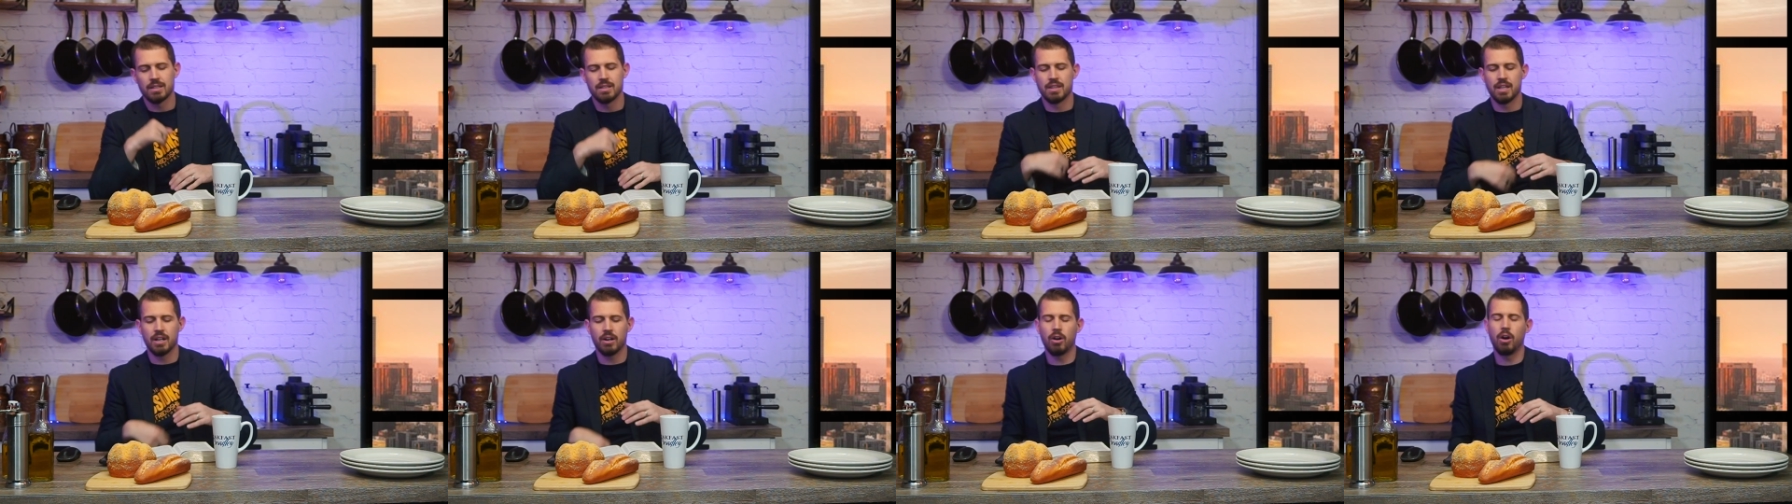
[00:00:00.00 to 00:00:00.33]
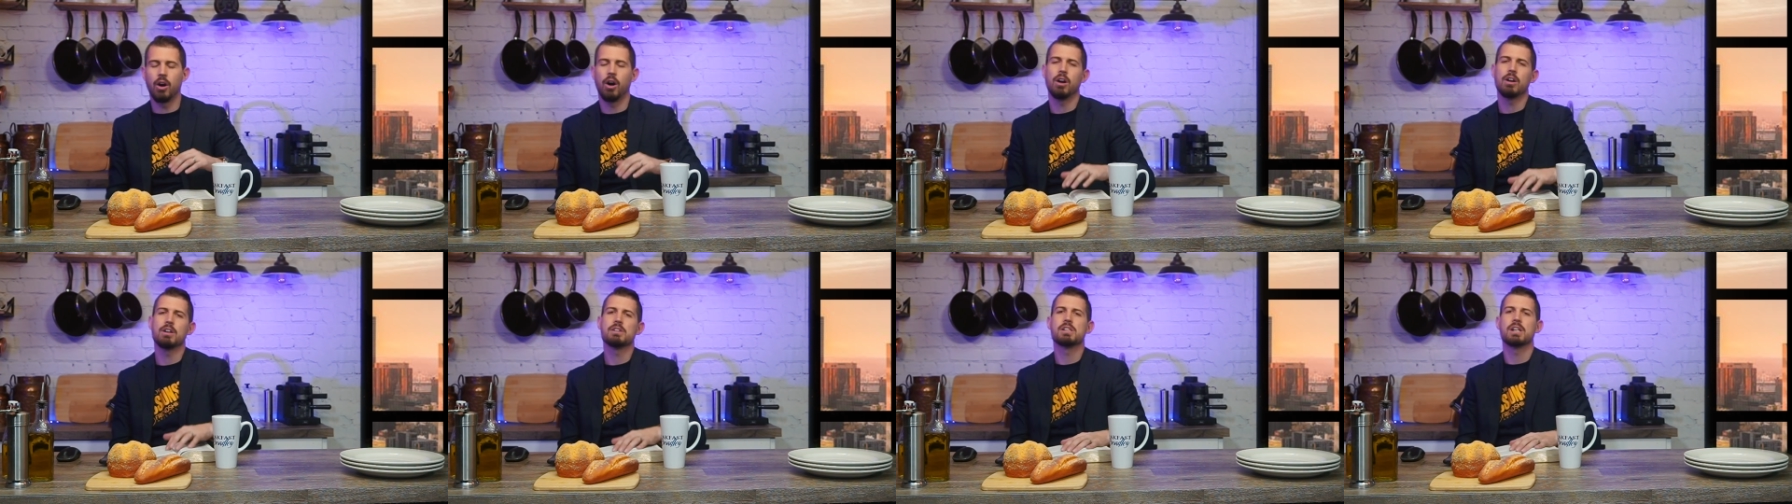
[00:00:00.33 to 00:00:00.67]
there
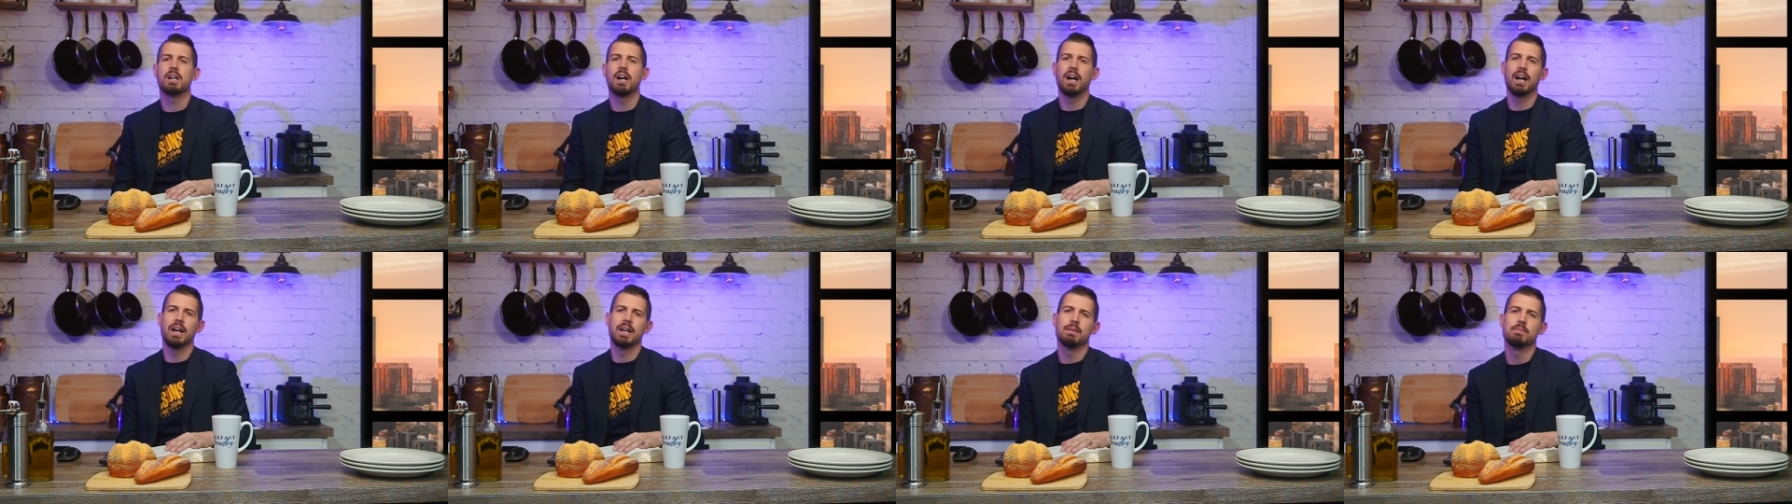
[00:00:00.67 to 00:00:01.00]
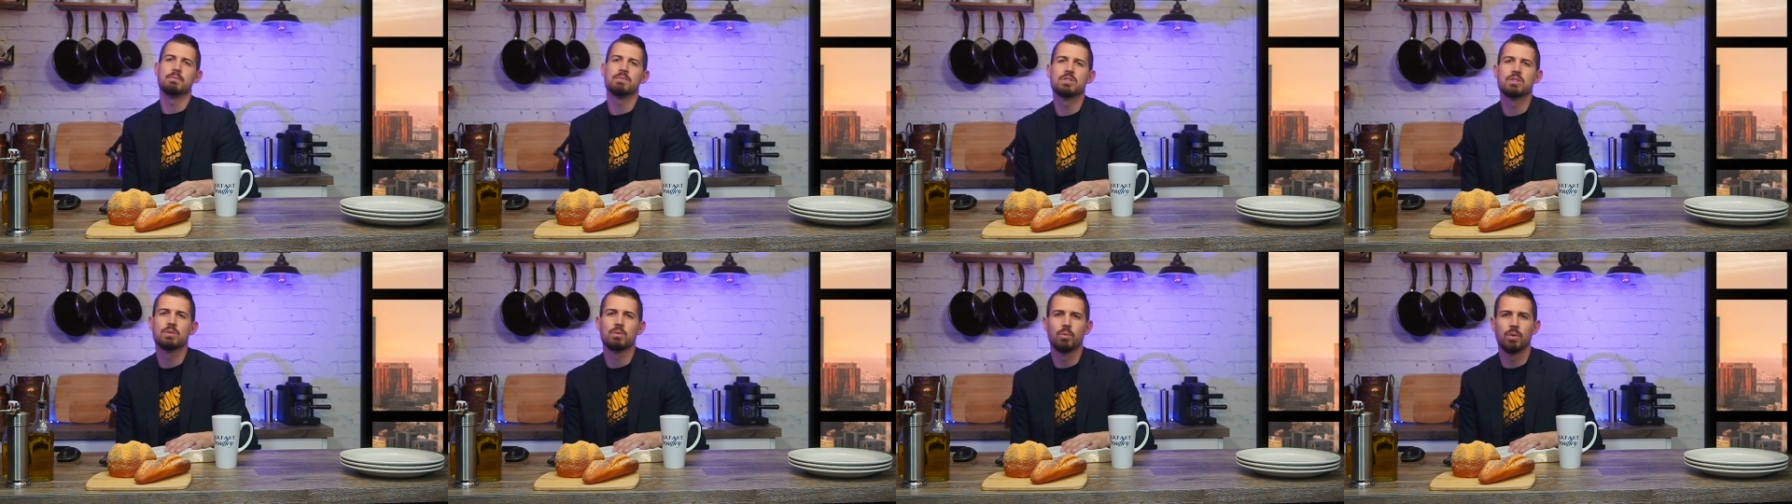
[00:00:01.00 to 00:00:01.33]
are
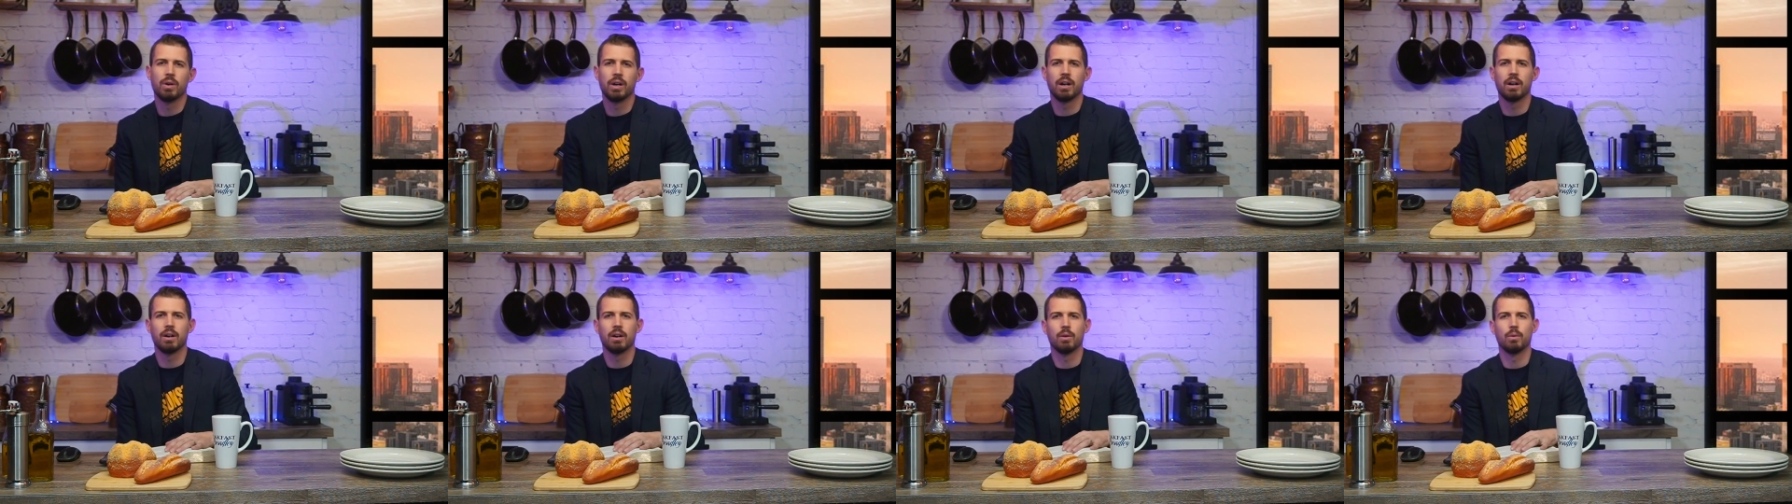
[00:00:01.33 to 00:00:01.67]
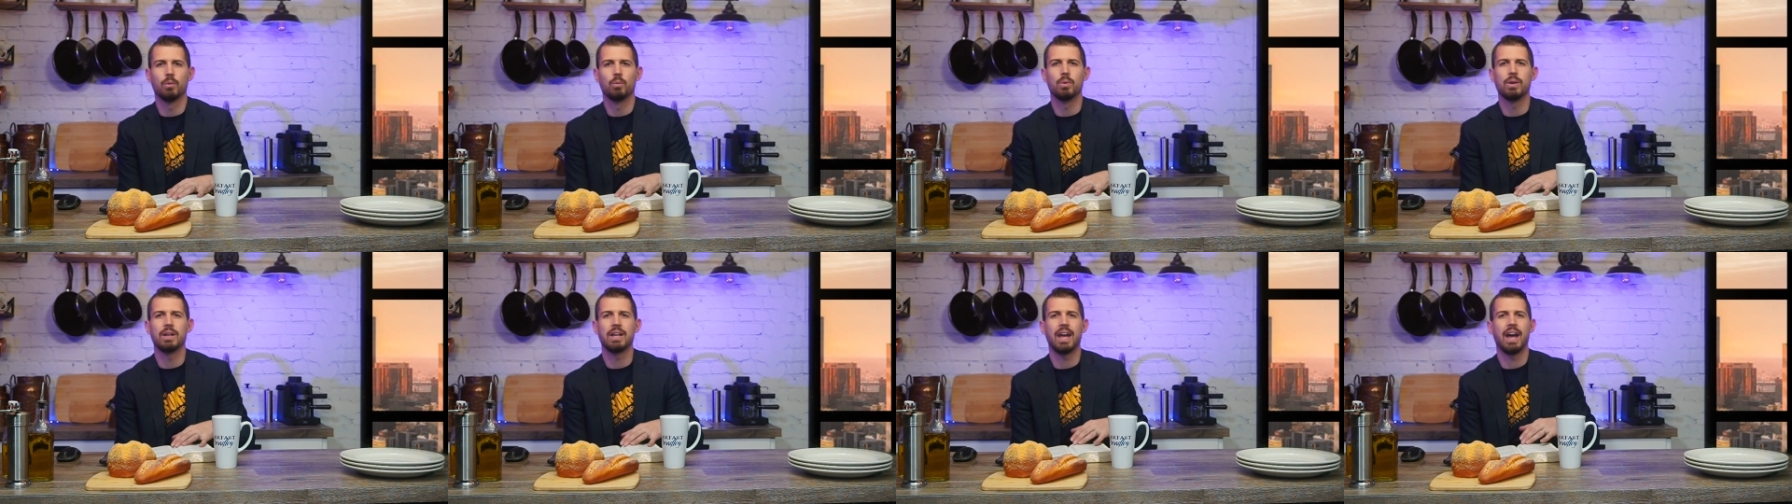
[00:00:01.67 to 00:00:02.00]
times where
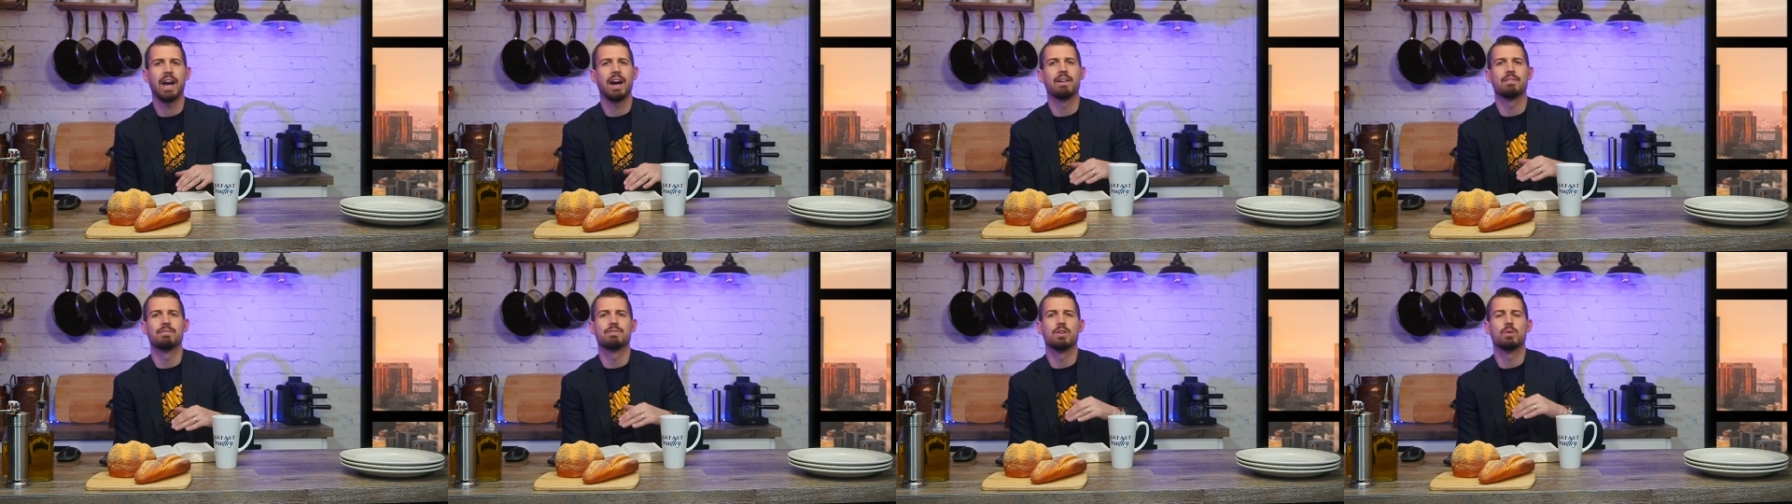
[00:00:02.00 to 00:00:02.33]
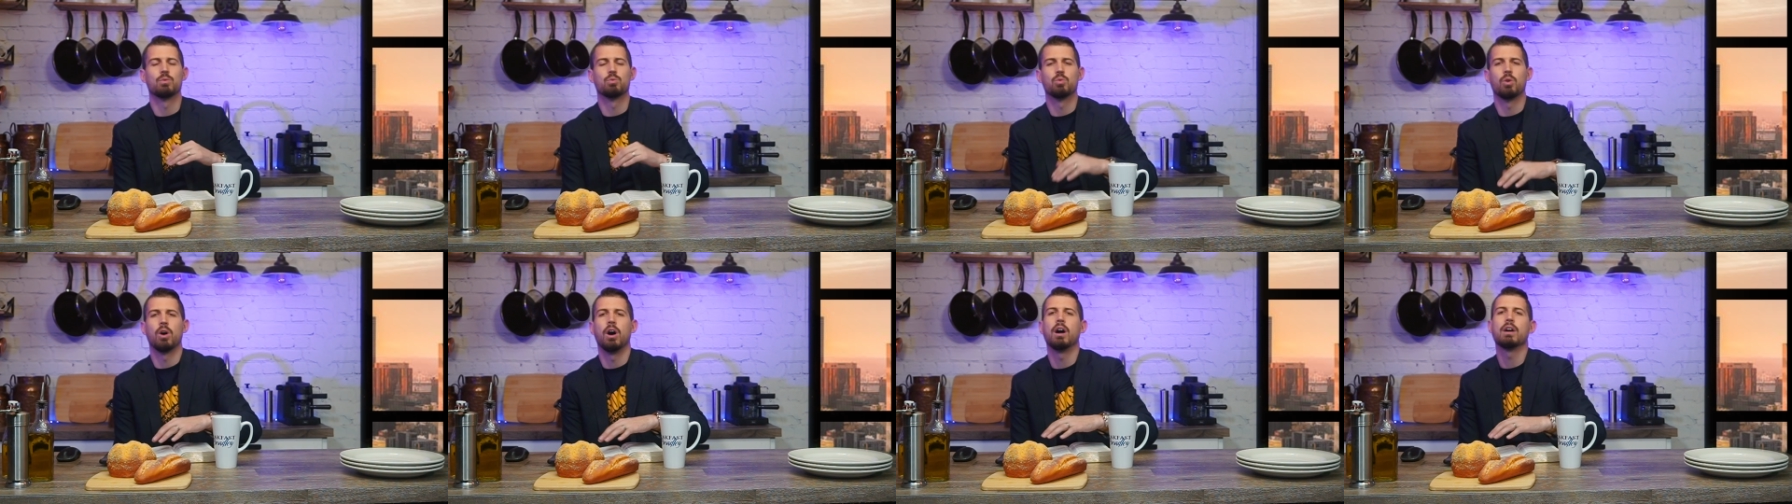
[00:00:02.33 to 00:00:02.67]
we have the
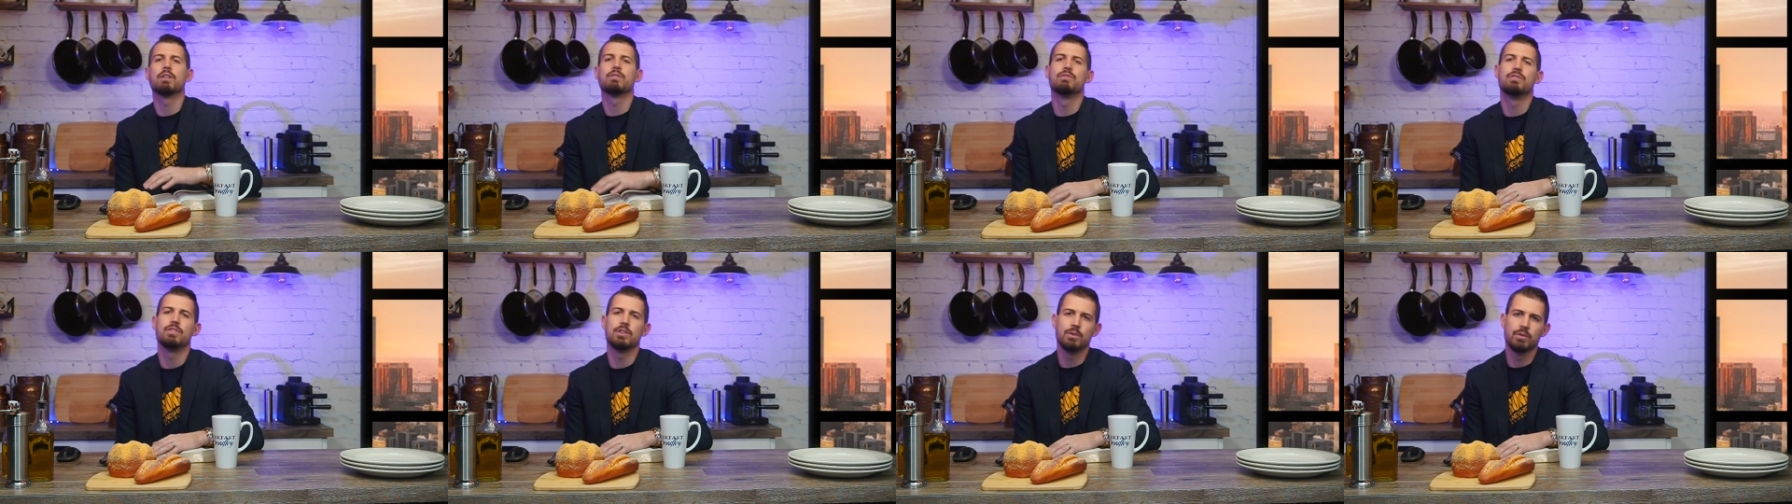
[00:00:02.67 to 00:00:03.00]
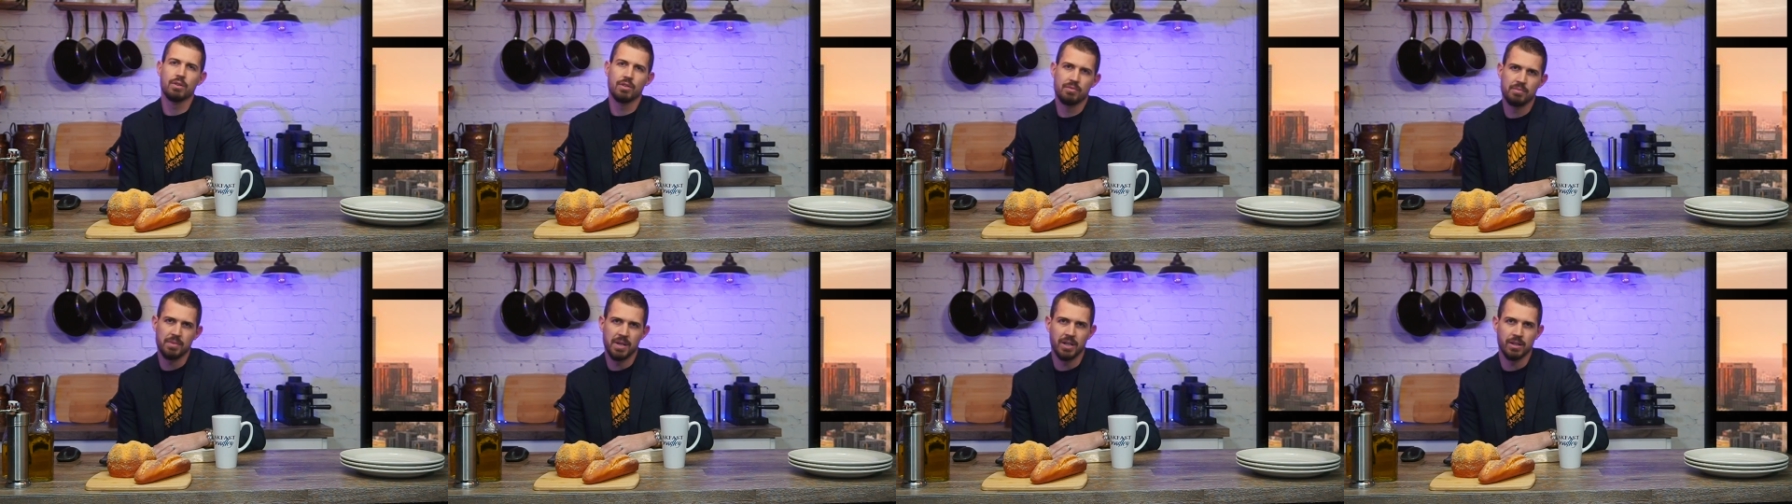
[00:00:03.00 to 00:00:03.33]
wrong view
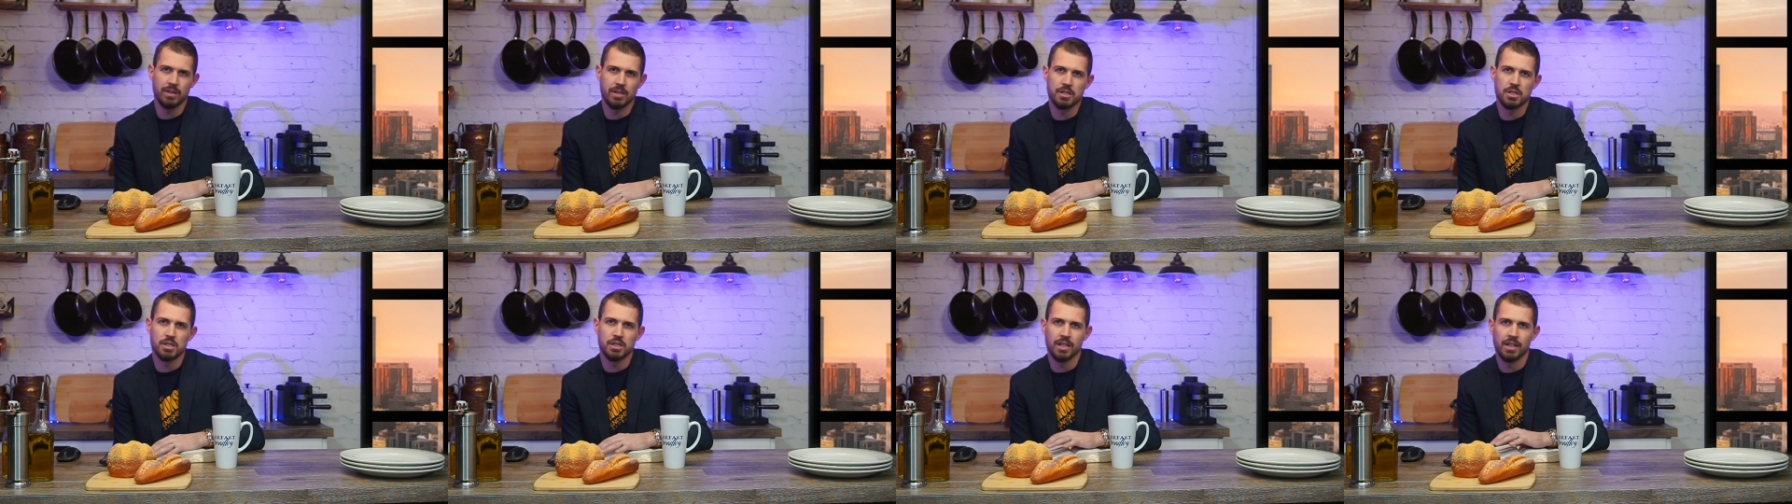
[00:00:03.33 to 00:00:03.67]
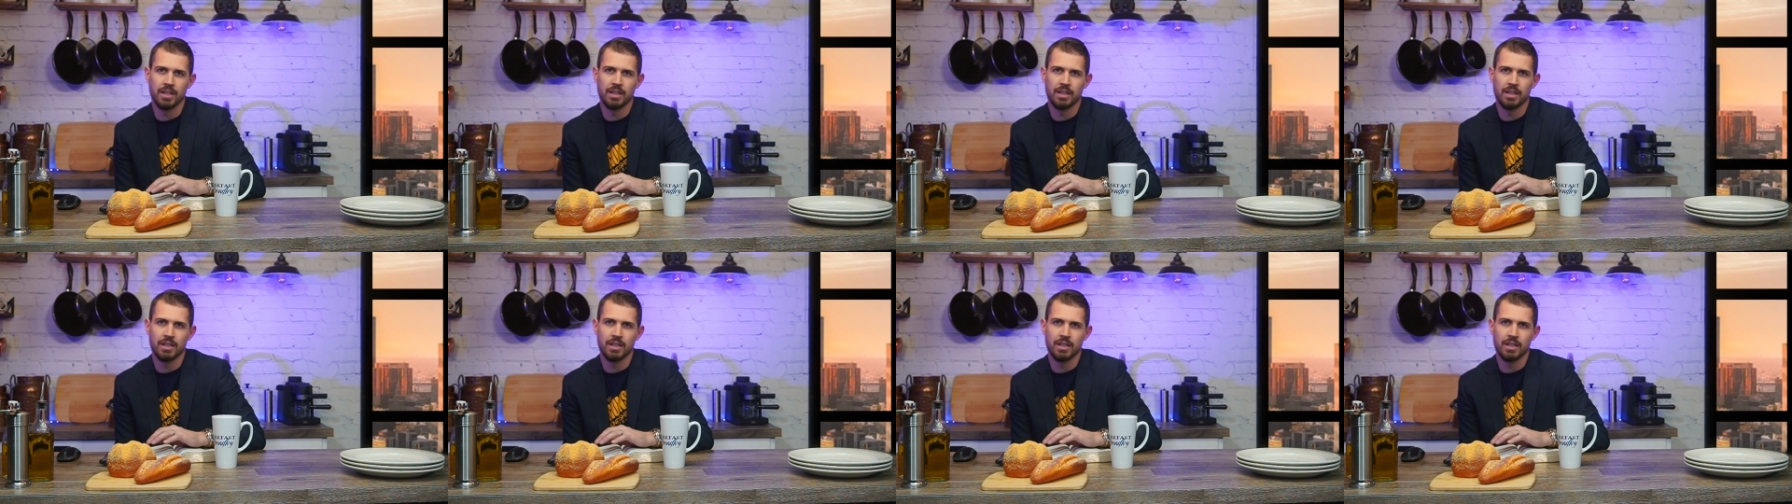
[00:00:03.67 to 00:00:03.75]
of marriage,